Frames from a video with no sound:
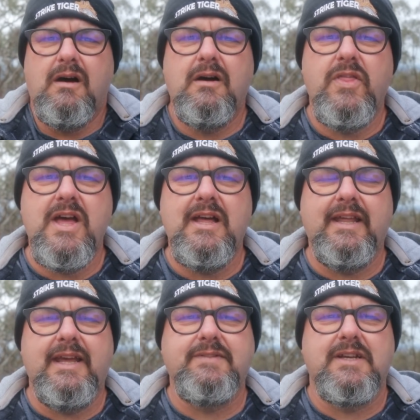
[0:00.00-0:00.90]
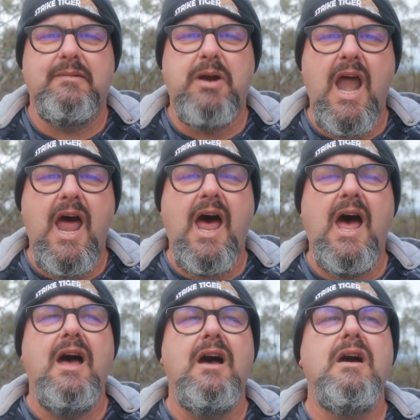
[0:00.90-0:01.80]
Oh, the leaves are
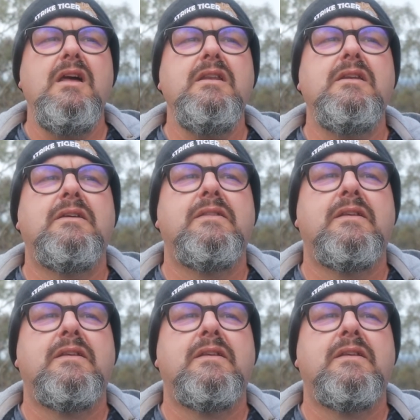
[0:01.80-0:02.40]
brown.